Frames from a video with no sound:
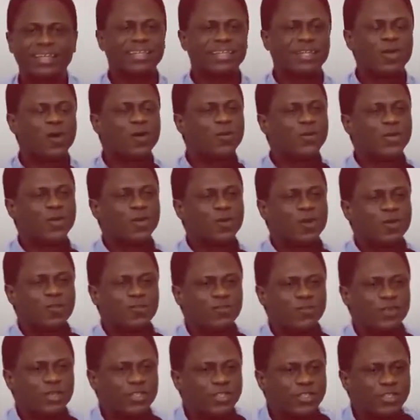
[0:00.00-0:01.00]
there will be
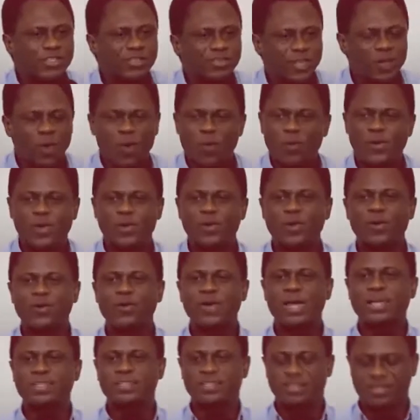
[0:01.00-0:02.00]
confusion, there will be no
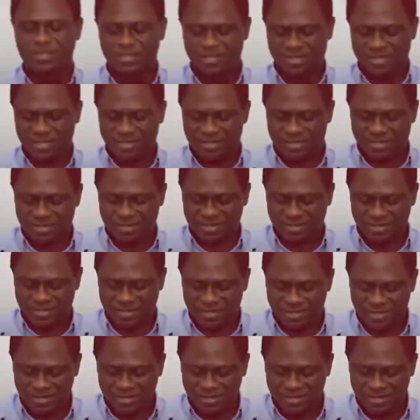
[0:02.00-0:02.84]
righteousness.